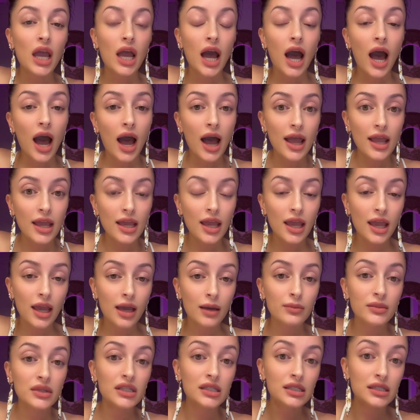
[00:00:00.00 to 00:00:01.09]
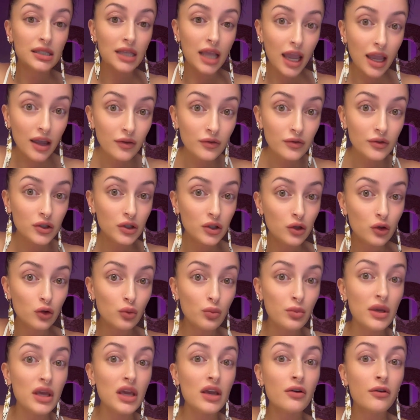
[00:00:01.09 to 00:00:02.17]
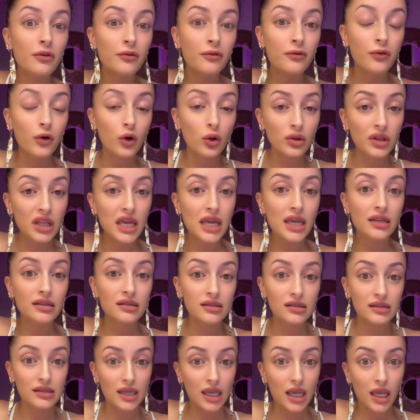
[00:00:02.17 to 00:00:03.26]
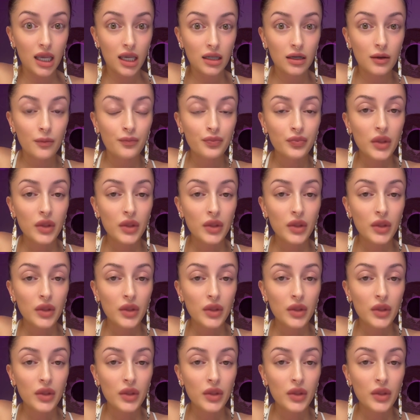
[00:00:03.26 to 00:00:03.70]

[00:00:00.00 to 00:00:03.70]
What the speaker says: I am safe to be fully seen.